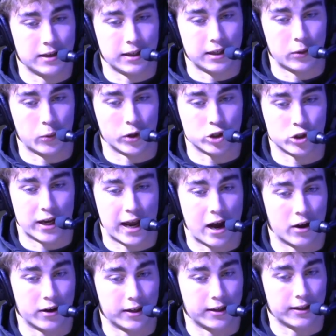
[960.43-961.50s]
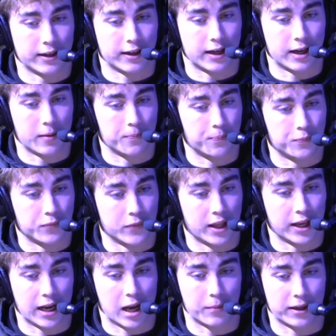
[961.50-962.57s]
he reached out and
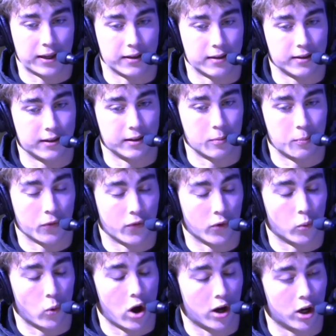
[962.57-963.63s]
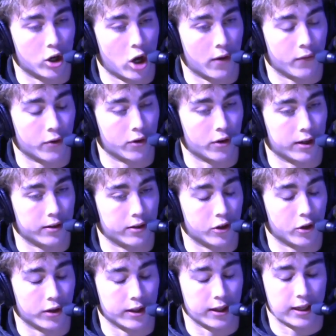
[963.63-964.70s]
they got me a preferred walk-on offer
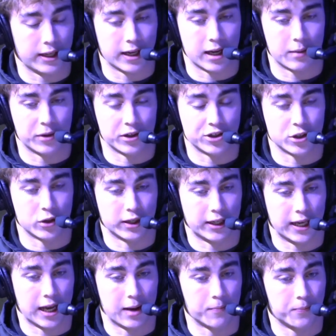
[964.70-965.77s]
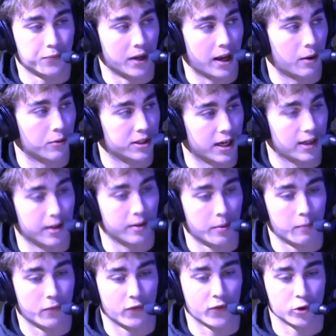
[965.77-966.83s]
during the Minnesota game. That was kind of
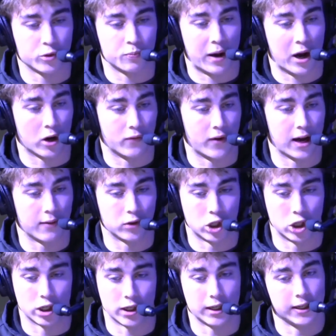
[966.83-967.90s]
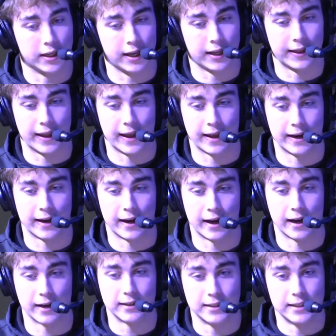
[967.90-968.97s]
my first Power 5 look. Mm-hmm. And then a